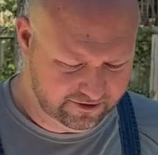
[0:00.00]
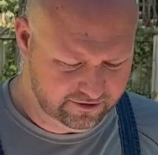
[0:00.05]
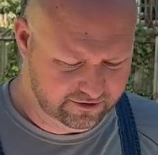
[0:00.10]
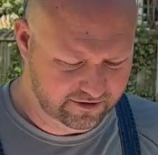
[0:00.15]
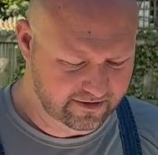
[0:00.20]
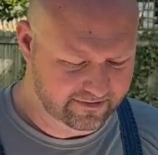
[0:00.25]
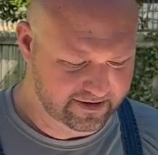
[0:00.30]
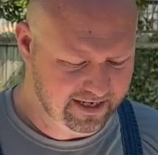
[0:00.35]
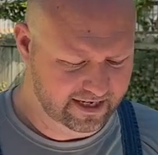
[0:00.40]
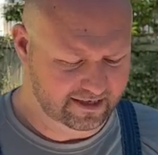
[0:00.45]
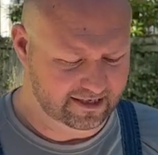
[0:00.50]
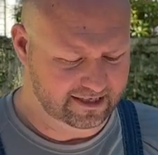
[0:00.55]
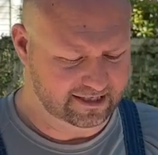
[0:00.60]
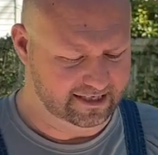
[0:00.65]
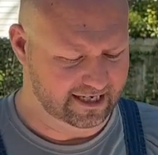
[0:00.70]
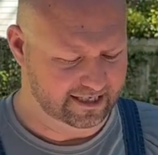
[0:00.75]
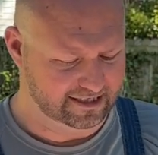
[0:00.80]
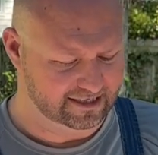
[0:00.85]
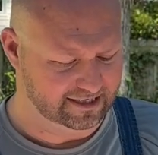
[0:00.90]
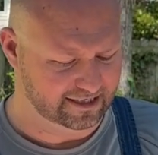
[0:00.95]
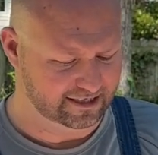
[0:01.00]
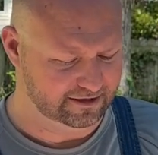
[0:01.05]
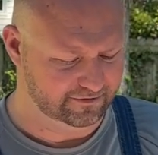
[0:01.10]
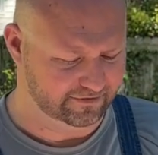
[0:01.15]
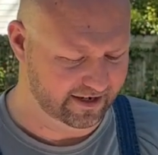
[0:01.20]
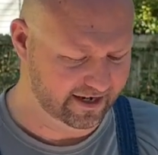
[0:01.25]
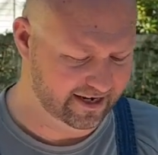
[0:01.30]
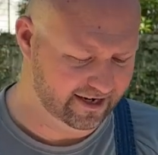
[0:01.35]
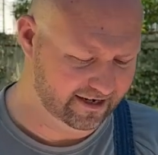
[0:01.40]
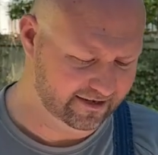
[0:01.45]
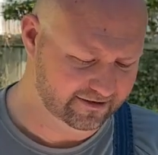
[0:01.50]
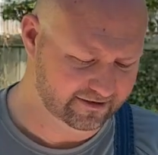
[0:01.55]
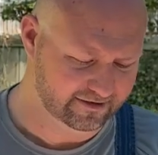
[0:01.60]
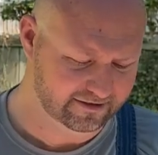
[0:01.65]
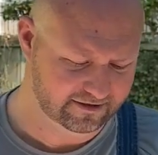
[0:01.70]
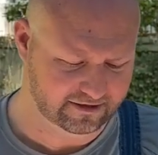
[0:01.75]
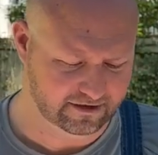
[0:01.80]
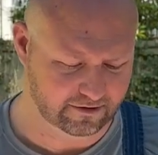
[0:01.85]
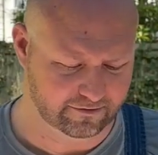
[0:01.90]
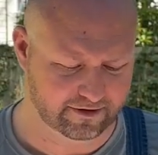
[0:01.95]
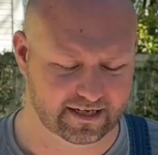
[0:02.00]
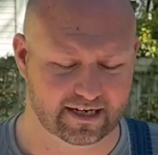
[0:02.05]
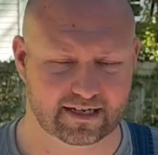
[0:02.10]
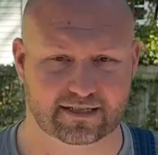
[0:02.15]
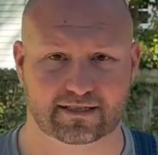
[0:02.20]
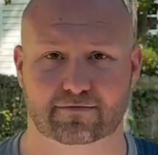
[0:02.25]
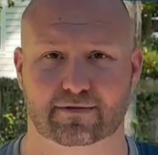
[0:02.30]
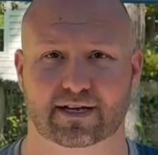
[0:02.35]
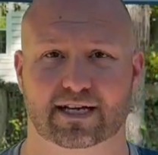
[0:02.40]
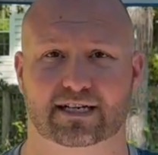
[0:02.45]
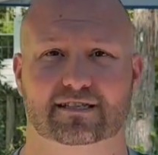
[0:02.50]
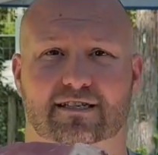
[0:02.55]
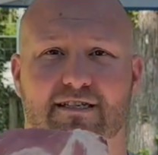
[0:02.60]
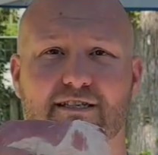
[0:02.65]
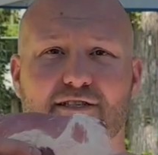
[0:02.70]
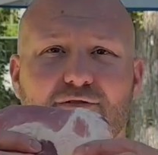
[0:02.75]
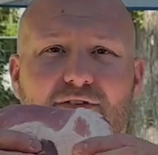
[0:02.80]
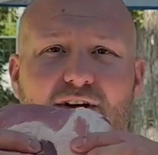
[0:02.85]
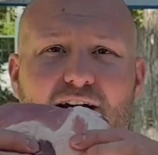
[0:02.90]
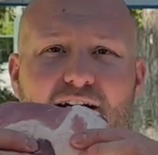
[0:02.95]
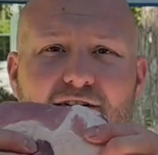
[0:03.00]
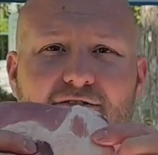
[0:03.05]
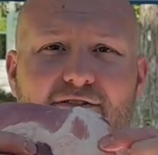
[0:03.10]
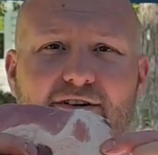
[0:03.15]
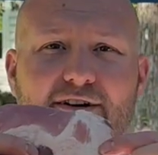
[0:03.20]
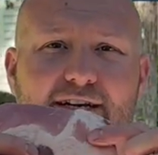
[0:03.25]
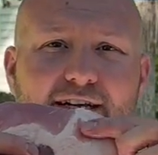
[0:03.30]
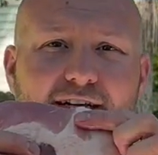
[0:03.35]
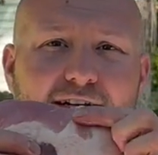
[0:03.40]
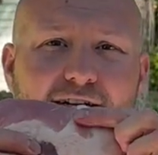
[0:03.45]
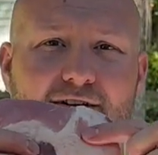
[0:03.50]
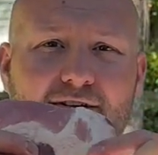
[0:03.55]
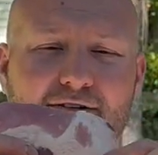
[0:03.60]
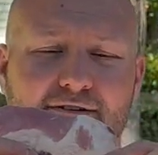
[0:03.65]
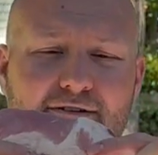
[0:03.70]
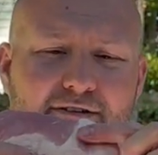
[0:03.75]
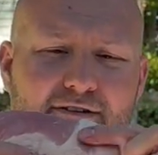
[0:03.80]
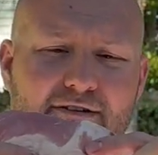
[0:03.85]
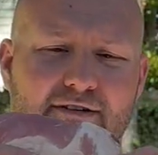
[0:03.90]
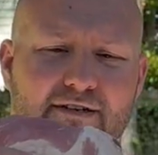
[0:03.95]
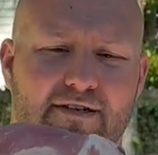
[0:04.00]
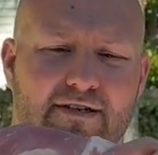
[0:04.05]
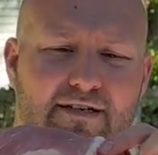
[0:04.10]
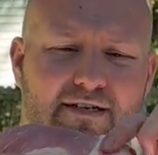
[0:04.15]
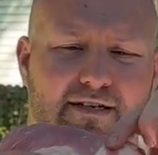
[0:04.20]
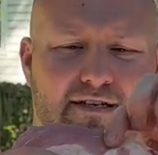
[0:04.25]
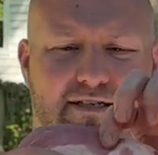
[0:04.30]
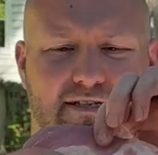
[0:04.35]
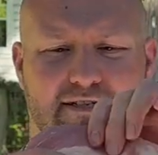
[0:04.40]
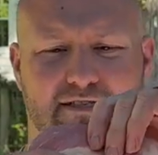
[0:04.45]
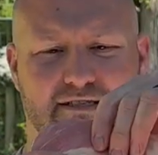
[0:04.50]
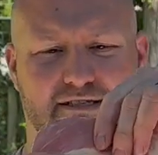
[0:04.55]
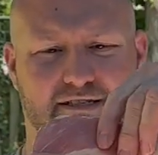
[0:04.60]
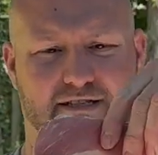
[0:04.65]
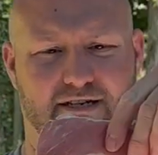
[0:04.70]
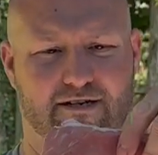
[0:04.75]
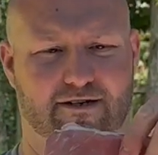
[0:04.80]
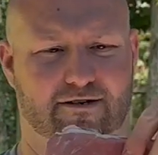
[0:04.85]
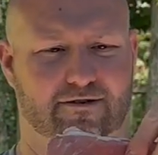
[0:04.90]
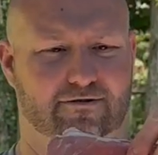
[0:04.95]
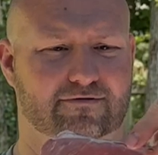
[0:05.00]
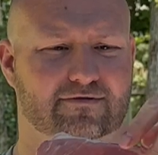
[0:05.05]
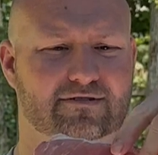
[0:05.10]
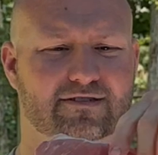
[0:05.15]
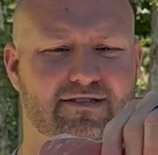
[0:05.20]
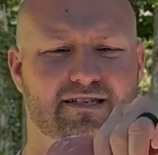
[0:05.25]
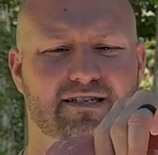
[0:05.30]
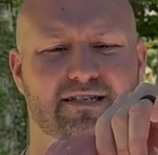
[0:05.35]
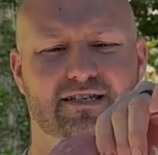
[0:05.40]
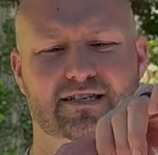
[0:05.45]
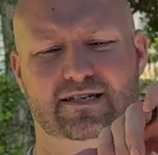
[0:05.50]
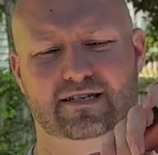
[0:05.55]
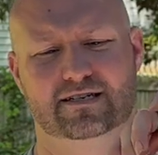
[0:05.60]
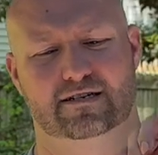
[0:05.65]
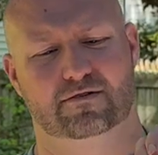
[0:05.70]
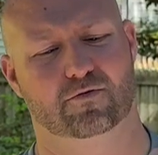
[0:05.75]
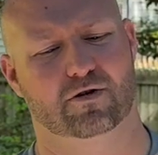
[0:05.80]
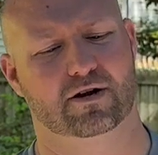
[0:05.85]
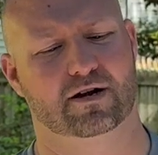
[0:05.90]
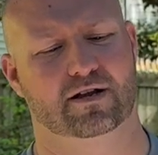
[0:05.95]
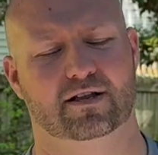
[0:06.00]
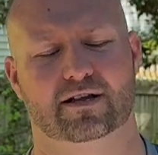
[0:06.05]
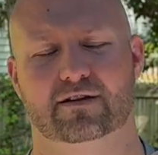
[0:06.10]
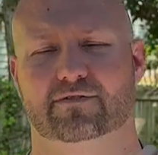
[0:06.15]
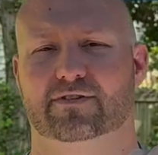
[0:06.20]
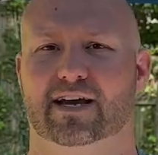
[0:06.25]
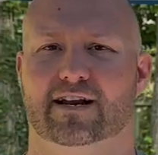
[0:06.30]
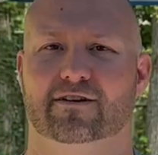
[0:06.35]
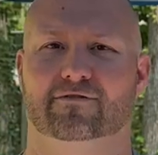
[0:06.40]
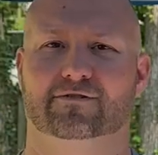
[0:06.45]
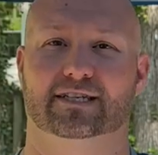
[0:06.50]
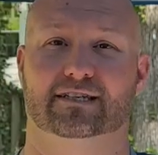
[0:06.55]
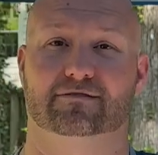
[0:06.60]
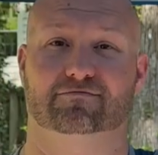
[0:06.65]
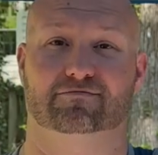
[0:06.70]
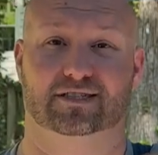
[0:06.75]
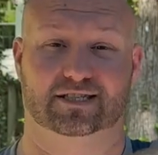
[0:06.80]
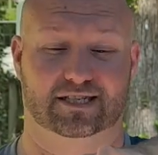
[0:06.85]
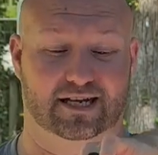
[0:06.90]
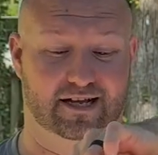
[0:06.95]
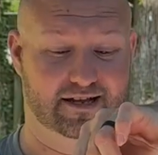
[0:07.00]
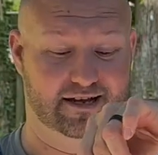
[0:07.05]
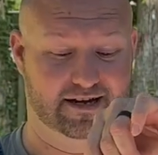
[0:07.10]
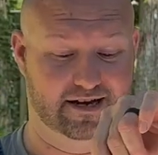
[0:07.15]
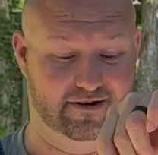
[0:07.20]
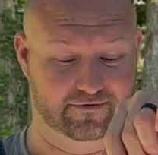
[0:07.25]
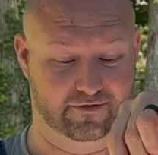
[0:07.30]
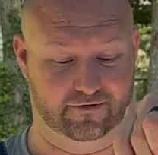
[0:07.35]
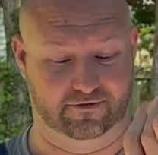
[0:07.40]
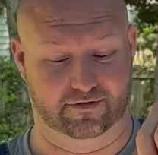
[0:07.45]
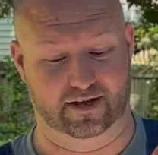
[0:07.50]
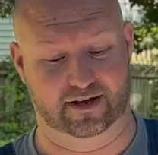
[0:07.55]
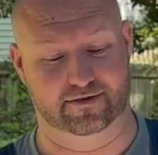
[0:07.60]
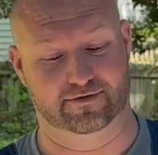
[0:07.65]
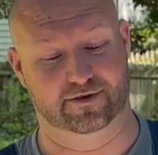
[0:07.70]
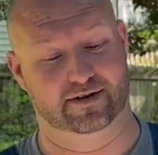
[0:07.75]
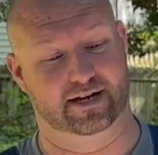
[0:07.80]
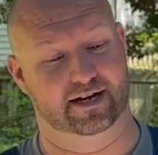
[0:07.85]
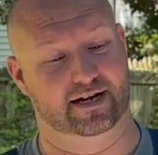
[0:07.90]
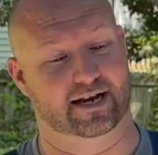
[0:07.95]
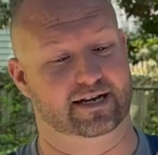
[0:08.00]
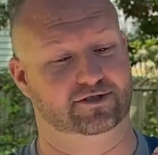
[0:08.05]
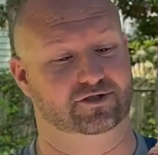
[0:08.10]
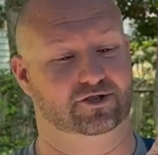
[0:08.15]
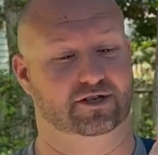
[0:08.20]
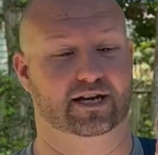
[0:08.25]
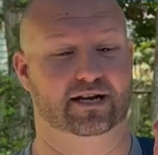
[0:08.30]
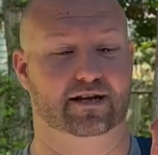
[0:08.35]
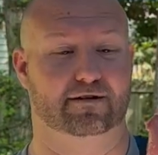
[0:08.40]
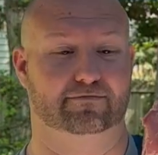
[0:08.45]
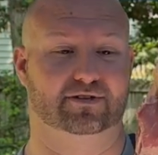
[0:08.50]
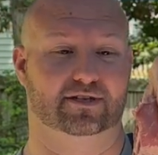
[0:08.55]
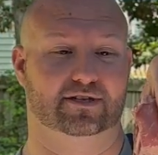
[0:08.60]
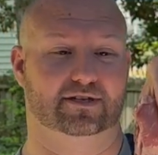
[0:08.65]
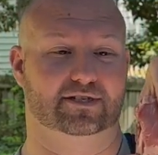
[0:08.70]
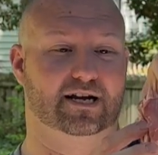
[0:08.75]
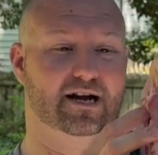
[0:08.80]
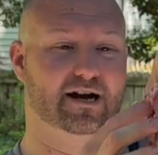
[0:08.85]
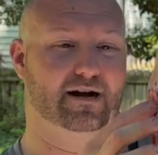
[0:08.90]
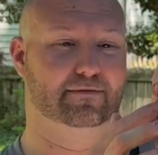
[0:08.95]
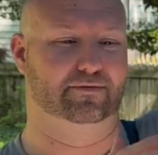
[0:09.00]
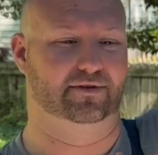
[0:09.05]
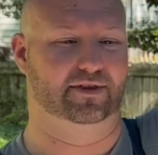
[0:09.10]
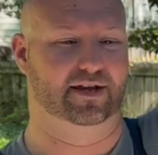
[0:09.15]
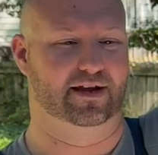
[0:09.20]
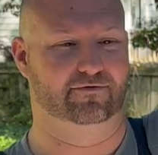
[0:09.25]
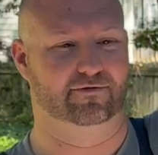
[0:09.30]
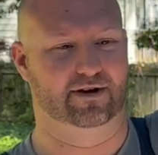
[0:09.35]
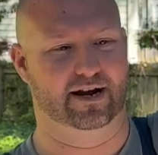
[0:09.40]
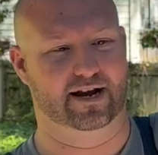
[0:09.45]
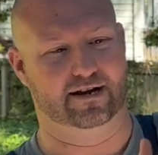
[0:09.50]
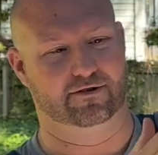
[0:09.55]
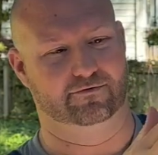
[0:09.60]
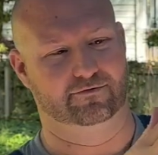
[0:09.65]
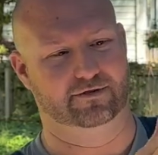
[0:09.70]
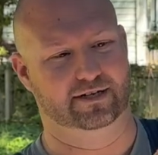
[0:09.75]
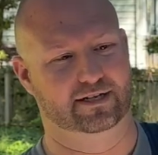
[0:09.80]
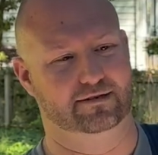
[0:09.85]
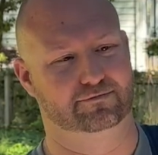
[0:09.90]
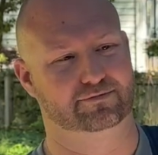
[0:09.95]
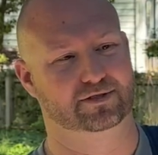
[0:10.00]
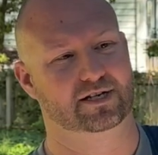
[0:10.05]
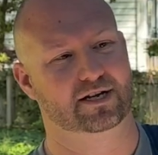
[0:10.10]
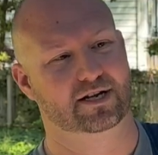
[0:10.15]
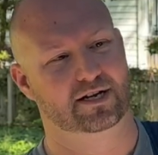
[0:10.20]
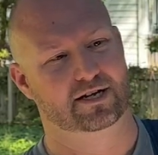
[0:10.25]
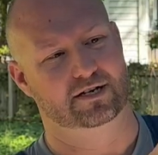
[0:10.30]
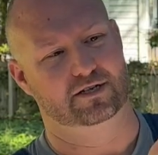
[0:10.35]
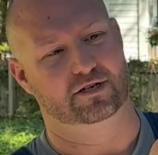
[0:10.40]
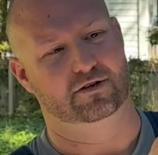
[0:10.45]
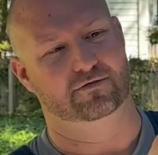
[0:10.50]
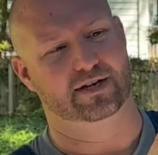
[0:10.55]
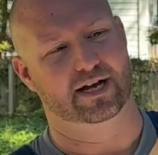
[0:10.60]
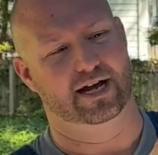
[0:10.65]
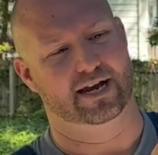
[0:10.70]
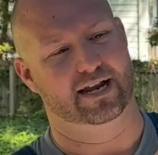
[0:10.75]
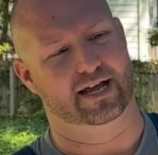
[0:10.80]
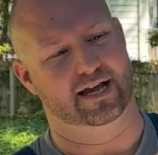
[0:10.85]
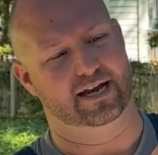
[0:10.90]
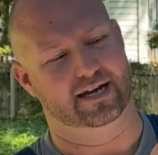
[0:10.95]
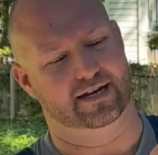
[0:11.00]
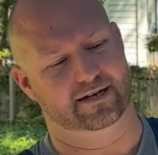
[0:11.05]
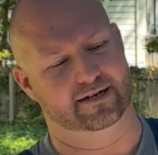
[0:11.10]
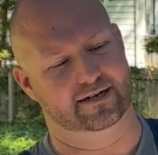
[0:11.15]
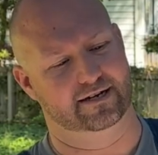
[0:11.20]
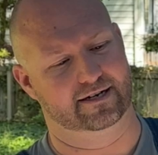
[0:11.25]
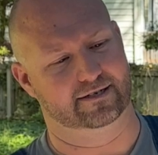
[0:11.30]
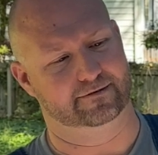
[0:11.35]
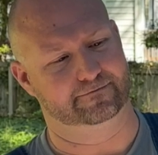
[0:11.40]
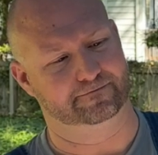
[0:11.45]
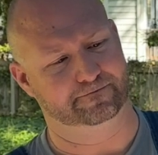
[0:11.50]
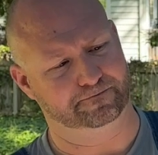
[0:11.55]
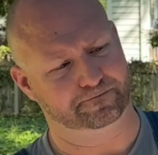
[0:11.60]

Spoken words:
to trim any of this excess fat. So we got some excess fat right here. So we're going to leave that on there because I like it for flavor. And as you get up to the top of that rack of ribs, you've got a